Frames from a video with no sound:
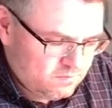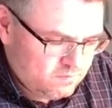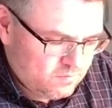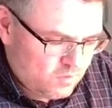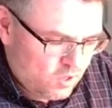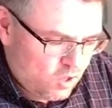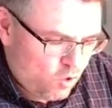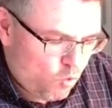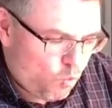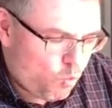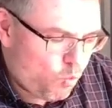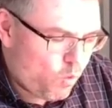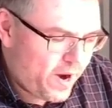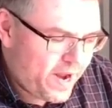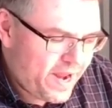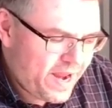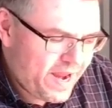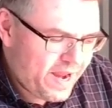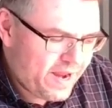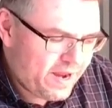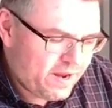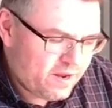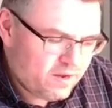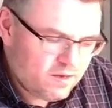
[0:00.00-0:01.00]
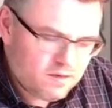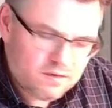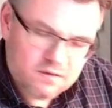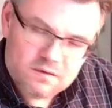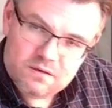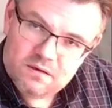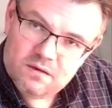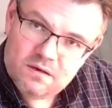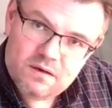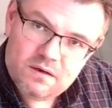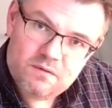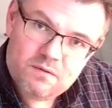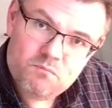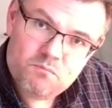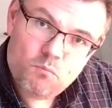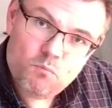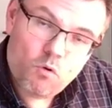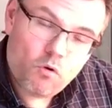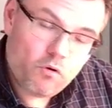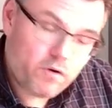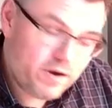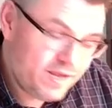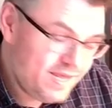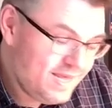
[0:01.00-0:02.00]
away
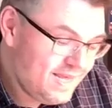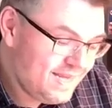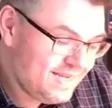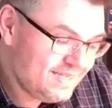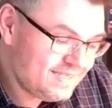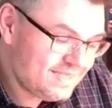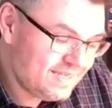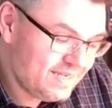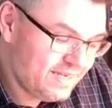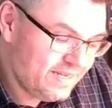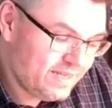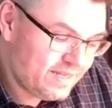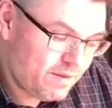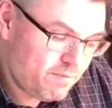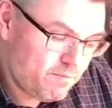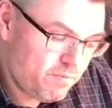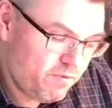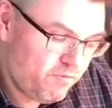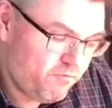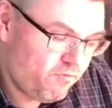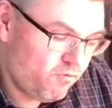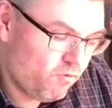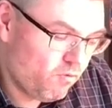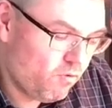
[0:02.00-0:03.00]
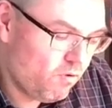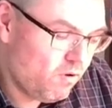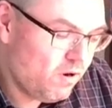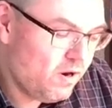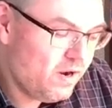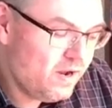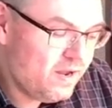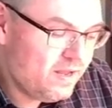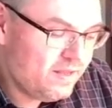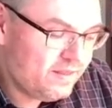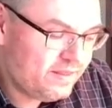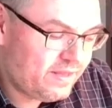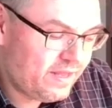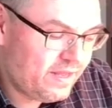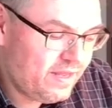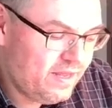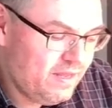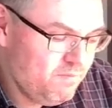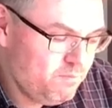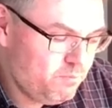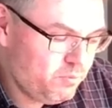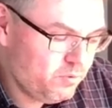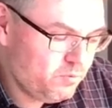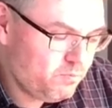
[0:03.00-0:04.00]
more easily than before, the
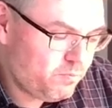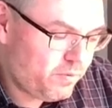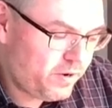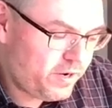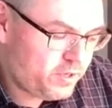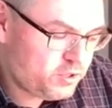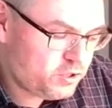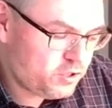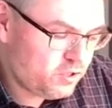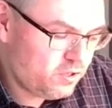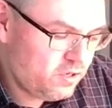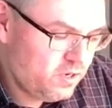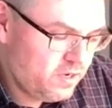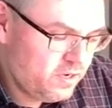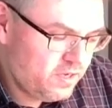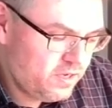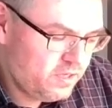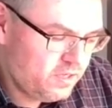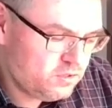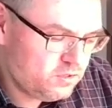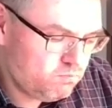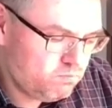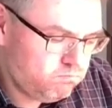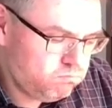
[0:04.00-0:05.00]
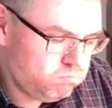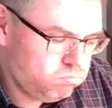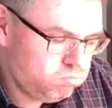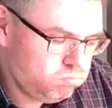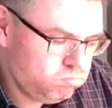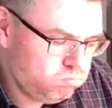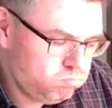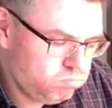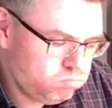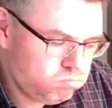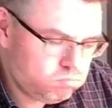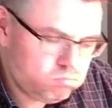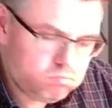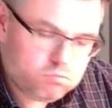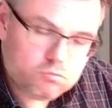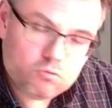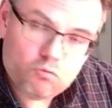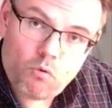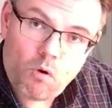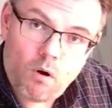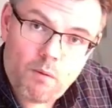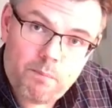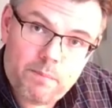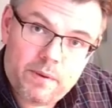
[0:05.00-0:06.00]
input pressure is
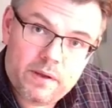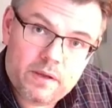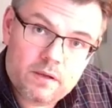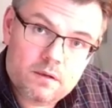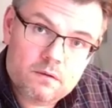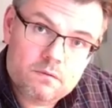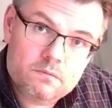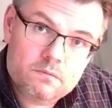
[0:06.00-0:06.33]
dropping.